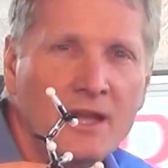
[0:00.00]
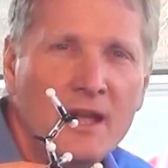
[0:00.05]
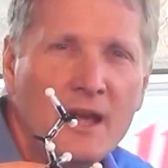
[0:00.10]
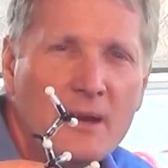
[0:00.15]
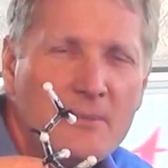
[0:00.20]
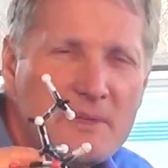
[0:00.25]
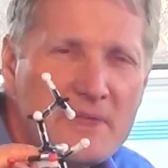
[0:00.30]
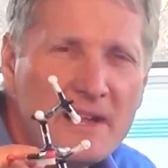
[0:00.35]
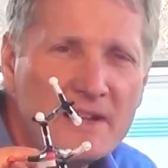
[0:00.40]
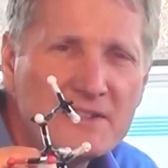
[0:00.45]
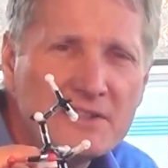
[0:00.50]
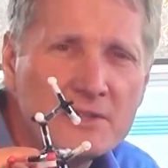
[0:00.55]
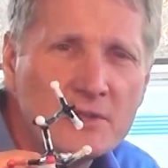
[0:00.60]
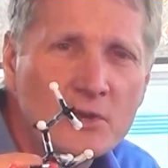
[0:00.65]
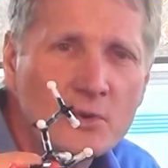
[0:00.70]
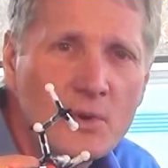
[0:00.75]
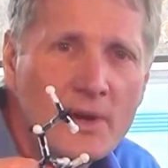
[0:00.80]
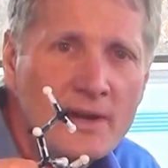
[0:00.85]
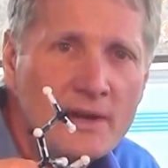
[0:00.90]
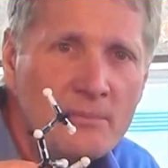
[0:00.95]
I mean, that's
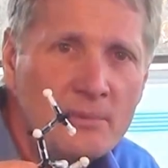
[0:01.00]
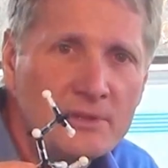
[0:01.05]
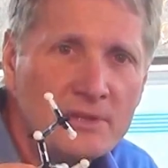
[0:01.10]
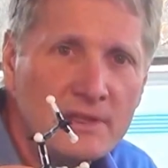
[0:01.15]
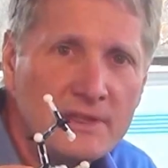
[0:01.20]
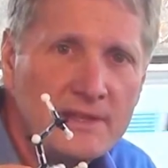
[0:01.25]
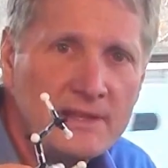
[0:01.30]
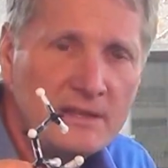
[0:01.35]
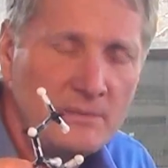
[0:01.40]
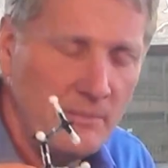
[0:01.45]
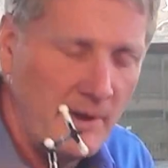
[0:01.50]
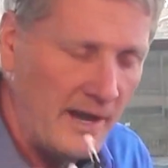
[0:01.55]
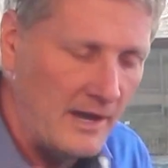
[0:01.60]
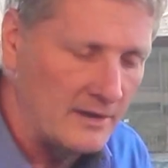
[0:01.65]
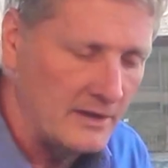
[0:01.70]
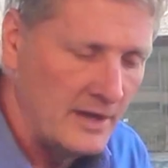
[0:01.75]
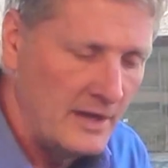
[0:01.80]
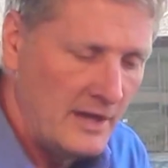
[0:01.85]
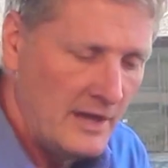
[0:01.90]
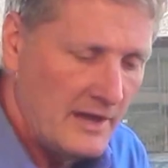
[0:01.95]
incredible to think
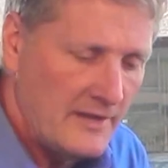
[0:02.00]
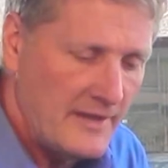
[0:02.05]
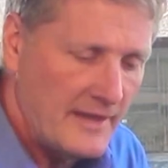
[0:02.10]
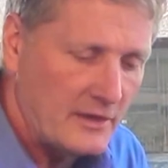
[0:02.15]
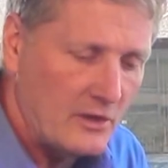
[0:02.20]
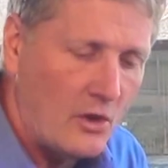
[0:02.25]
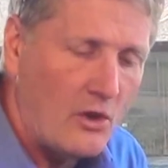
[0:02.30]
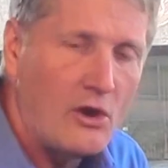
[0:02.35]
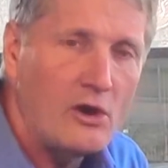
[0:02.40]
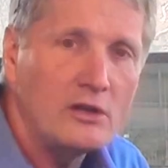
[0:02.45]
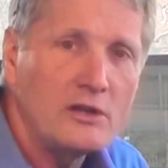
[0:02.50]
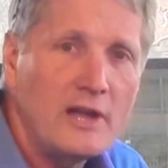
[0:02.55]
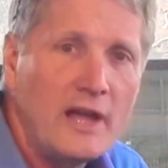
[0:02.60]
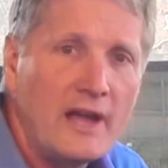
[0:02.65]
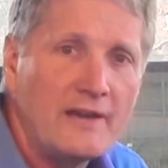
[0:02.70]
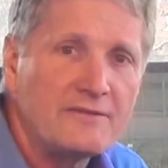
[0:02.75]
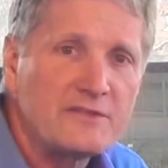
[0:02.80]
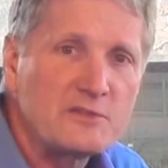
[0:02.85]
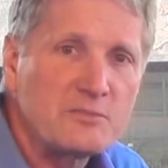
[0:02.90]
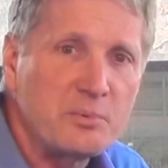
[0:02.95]
about, that all
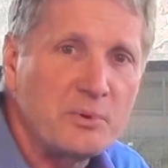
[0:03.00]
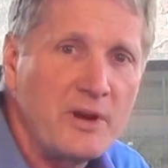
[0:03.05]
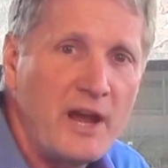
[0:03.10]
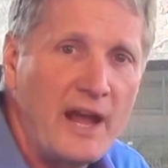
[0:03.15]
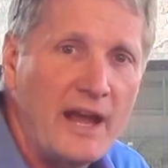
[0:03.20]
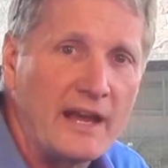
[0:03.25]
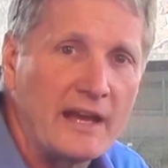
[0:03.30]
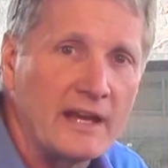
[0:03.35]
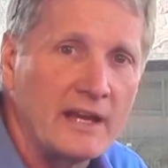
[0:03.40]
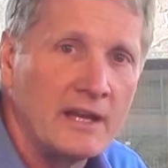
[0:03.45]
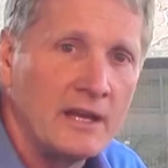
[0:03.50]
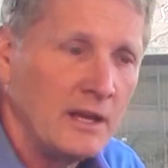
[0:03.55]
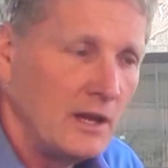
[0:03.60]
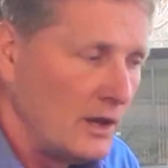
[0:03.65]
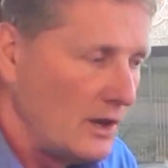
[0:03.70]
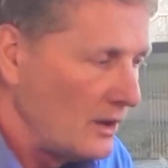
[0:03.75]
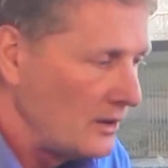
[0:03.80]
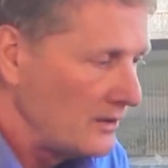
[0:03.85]
life sprang